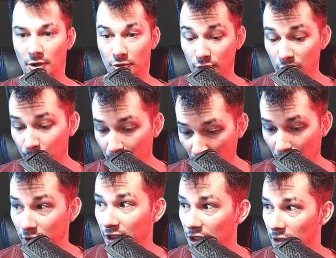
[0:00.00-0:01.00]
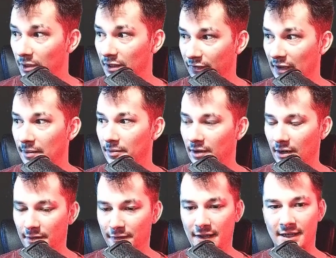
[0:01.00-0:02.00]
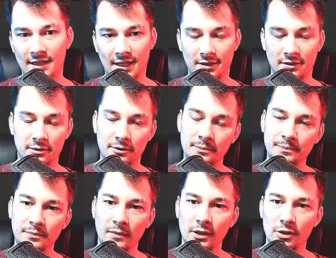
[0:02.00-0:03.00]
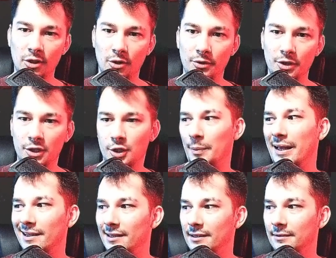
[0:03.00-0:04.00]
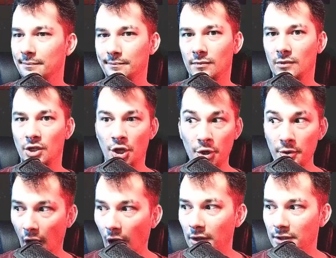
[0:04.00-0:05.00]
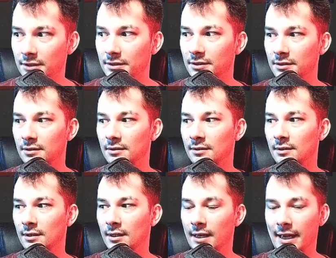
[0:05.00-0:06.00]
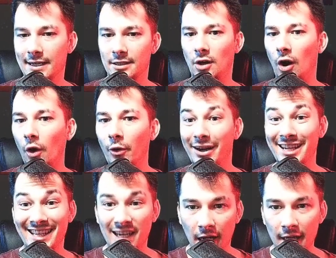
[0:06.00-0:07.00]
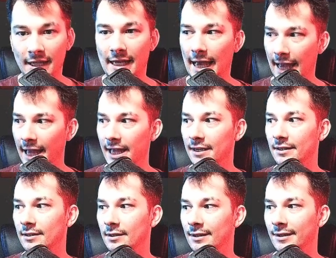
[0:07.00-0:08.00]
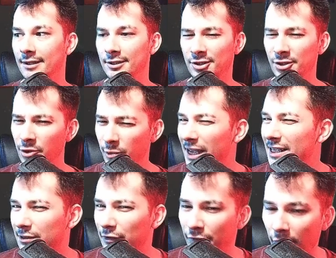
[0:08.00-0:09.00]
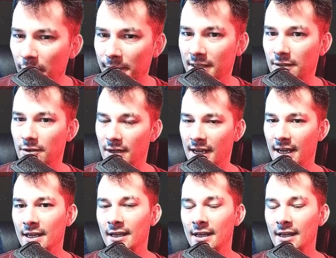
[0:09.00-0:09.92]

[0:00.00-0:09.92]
Just purely doing Faded Essence. So you're spending $2, and it's already cutting ahead 2 weeks of farming, okay?